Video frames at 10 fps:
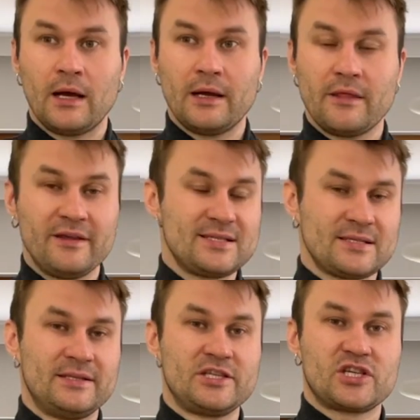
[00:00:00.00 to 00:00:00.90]
This
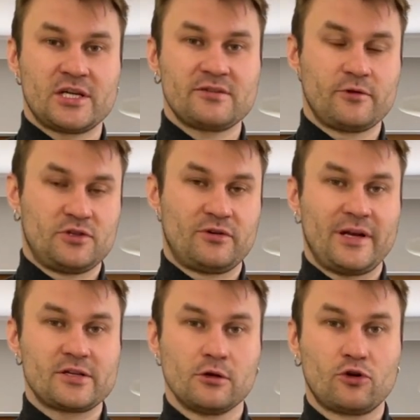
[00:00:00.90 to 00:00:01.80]
is the chance for
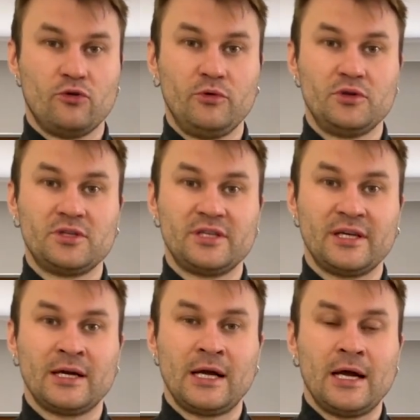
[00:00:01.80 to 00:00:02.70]
international community